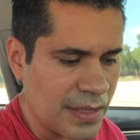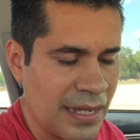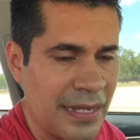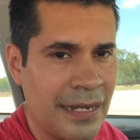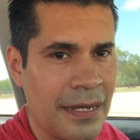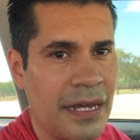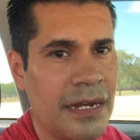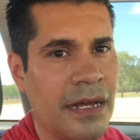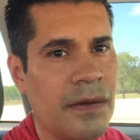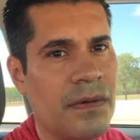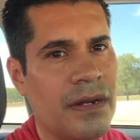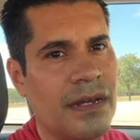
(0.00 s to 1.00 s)
and I, uh, and
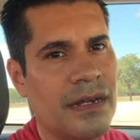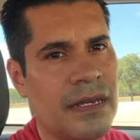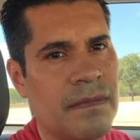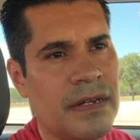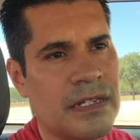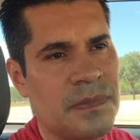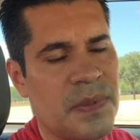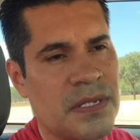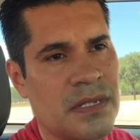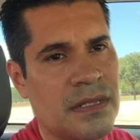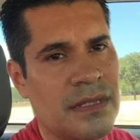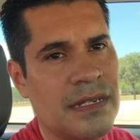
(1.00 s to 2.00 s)
I want to give a
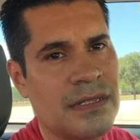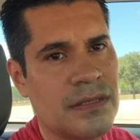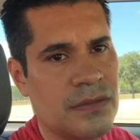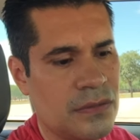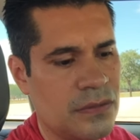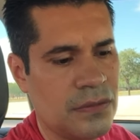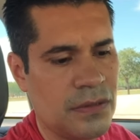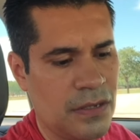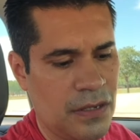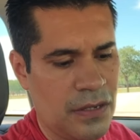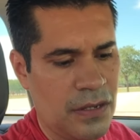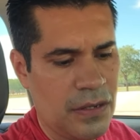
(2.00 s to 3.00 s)
special thanks to
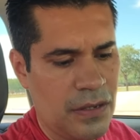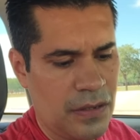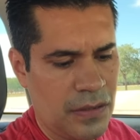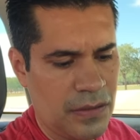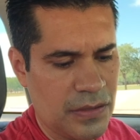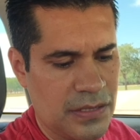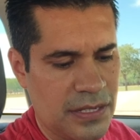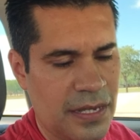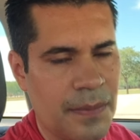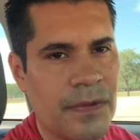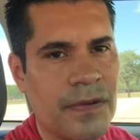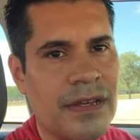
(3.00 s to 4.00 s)
Jose
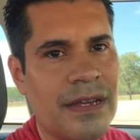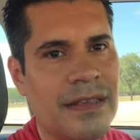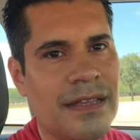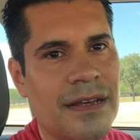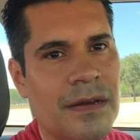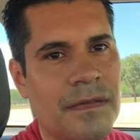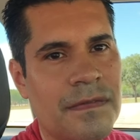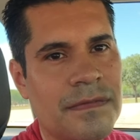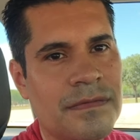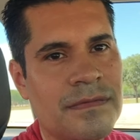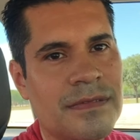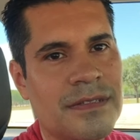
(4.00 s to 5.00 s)
Murieta
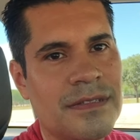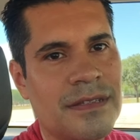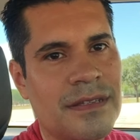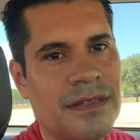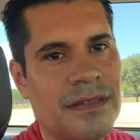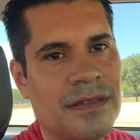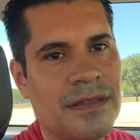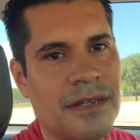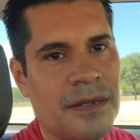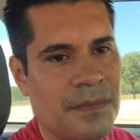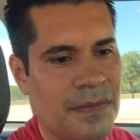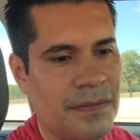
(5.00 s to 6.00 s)
of
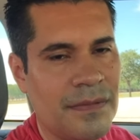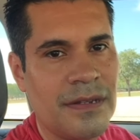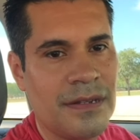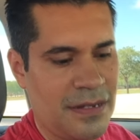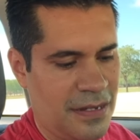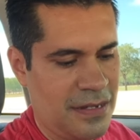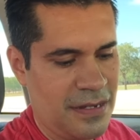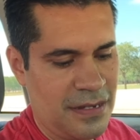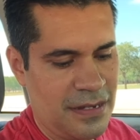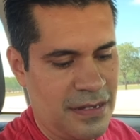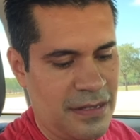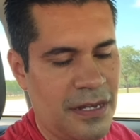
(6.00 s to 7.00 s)
Tom
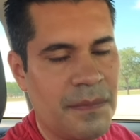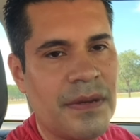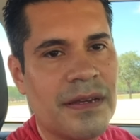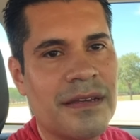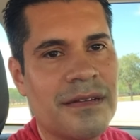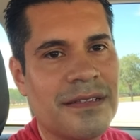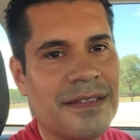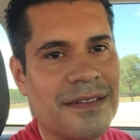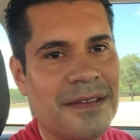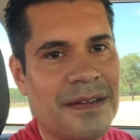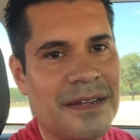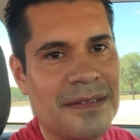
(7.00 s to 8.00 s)
Don McGill
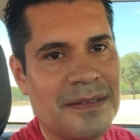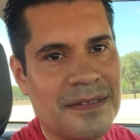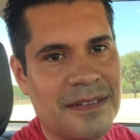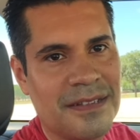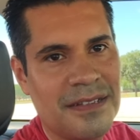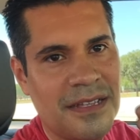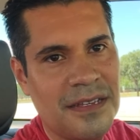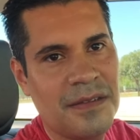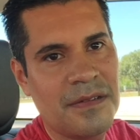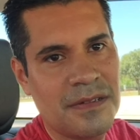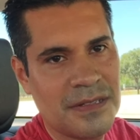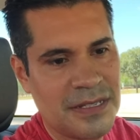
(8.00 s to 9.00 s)
Toyota thank
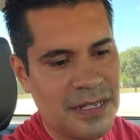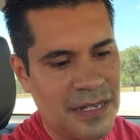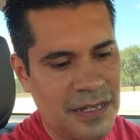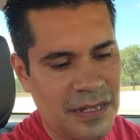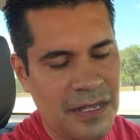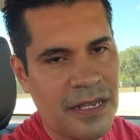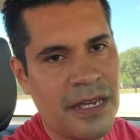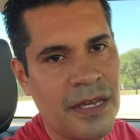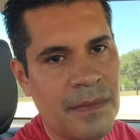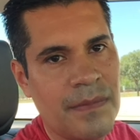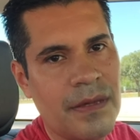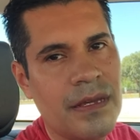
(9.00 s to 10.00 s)
you Jose he
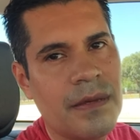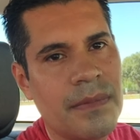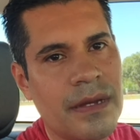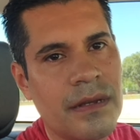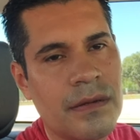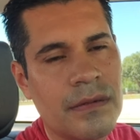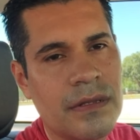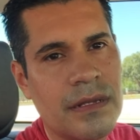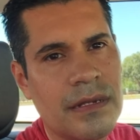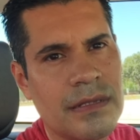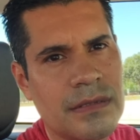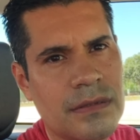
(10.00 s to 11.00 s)
gave me a very good
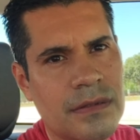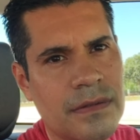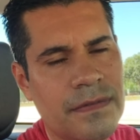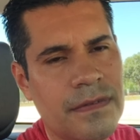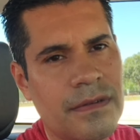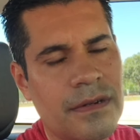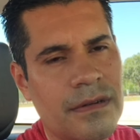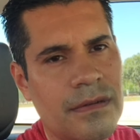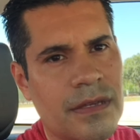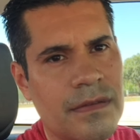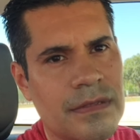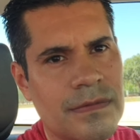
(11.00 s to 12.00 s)
deal so if you are
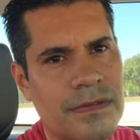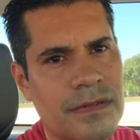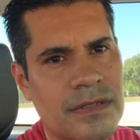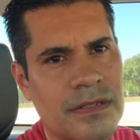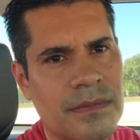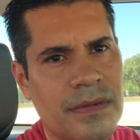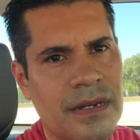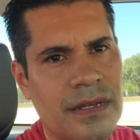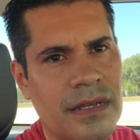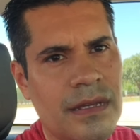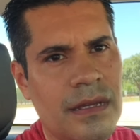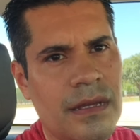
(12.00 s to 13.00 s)
looking for
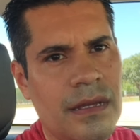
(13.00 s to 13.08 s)
somebody